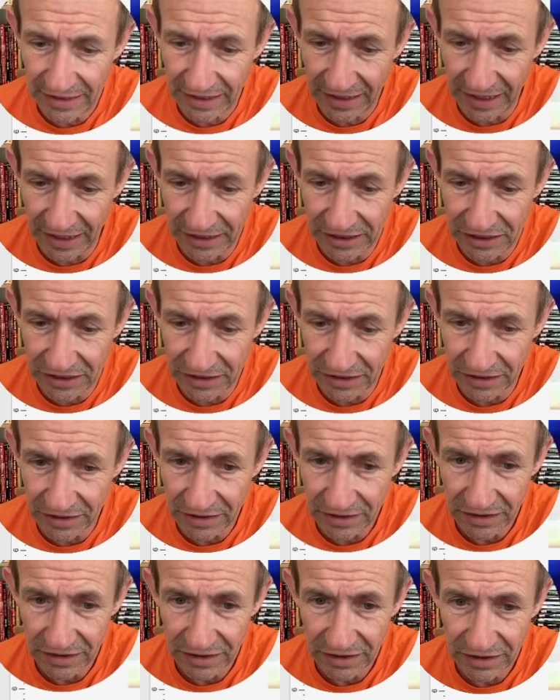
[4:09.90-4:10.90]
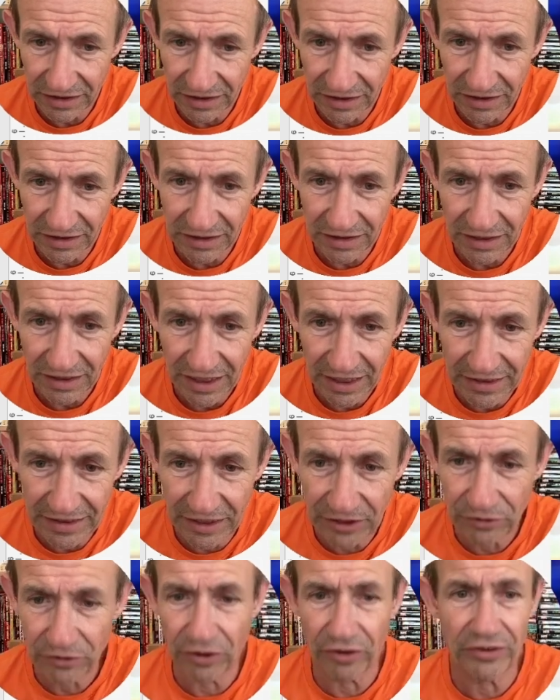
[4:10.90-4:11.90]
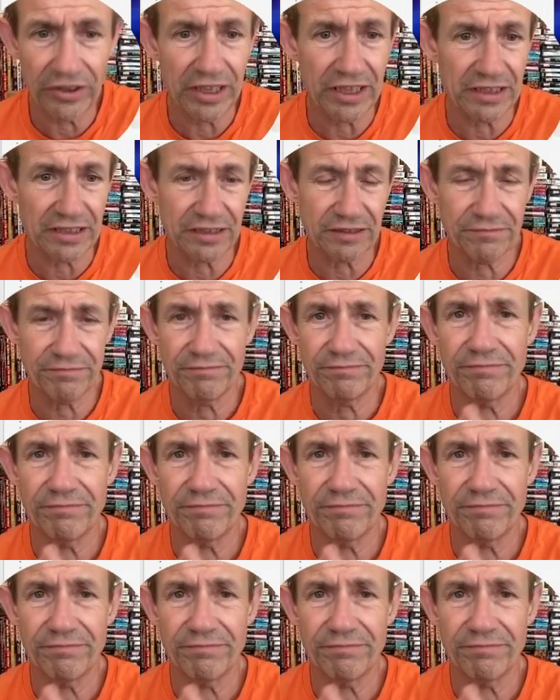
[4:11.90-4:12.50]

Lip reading: negation. And then you got this.